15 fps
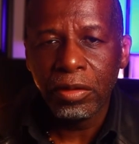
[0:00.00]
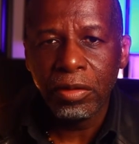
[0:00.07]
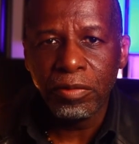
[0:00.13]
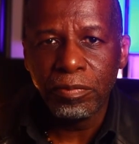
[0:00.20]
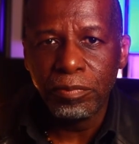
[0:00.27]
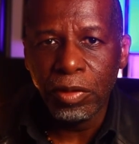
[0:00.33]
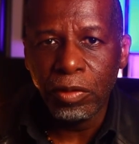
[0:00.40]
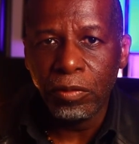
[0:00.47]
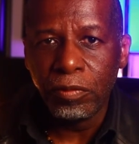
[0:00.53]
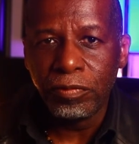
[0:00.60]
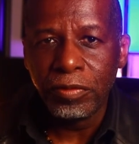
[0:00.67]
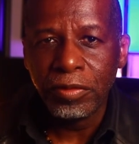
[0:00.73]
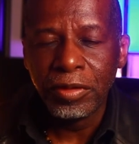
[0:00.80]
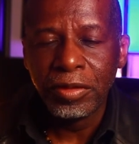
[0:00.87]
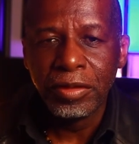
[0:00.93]
of both
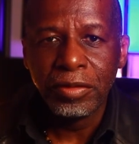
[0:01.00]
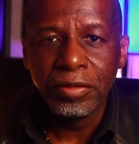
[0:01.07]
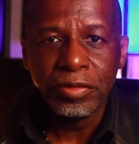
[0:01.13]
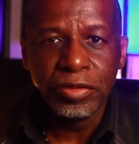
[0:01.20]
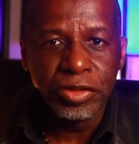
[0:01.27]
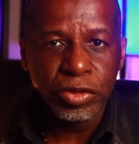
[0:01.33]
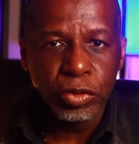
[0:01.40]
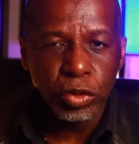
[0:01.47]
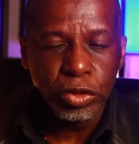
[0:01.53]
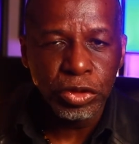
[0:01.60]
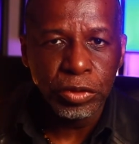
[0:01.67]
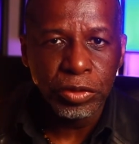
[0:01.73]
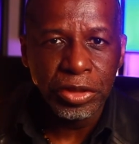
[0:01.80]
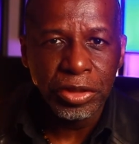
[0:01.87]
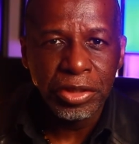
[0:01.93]
the
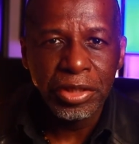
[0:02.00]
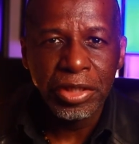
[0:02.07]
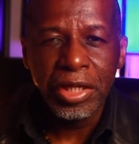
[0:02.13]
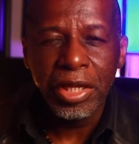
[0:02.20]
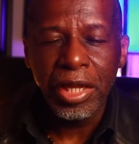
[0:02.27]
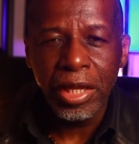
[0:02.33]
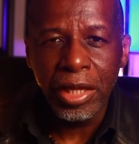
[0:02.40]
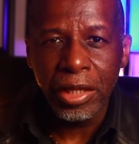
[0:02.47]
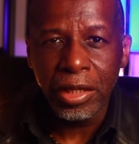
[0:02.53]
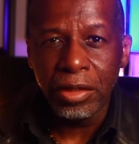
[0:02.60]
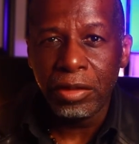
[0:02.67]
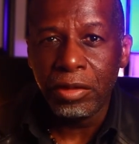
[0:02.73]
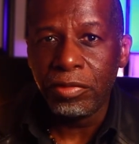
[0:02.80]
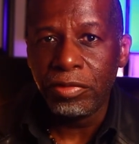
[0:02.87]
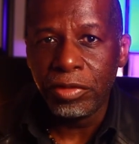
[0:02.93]
Sorcerer
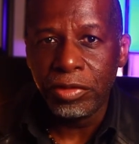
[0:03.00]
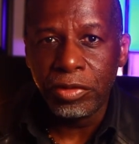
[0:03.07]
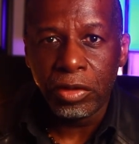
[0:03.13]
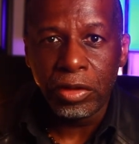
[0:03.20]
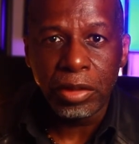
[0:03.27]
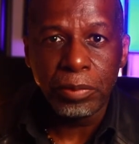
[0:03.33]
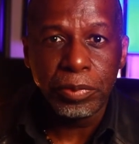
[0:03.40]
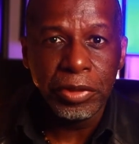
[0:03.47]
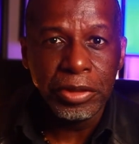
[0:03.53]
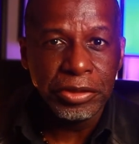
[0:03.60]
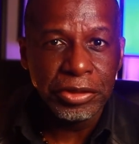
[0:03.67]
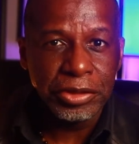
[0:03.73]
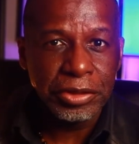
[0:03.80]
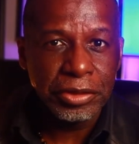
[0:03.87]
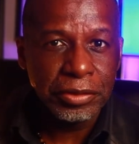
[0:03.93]
and the Dark
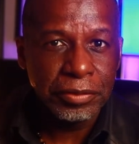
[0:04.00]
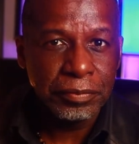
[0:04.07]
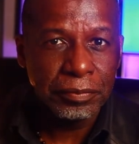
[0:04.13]
Prince.